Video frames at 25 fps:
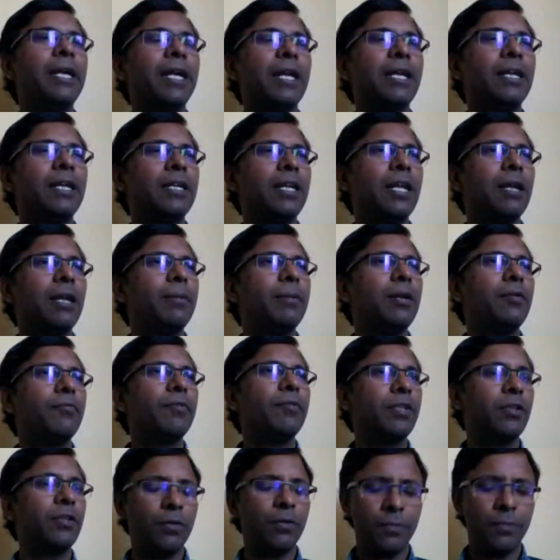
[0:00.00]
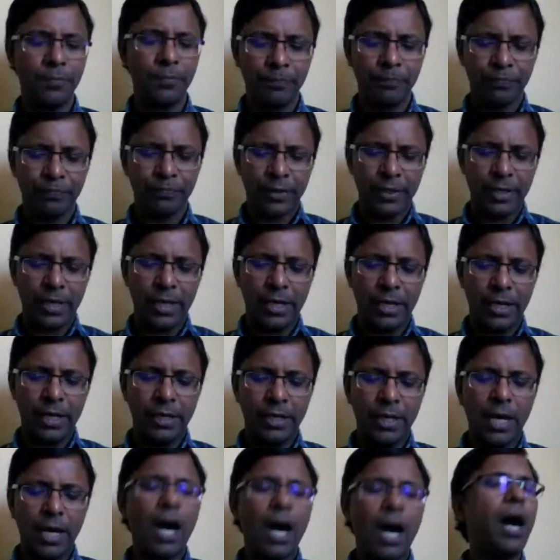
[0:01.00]
And R in Action is much
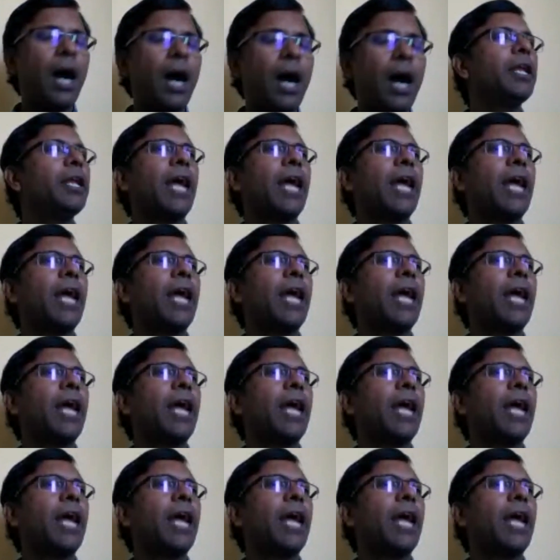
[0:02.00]
more of a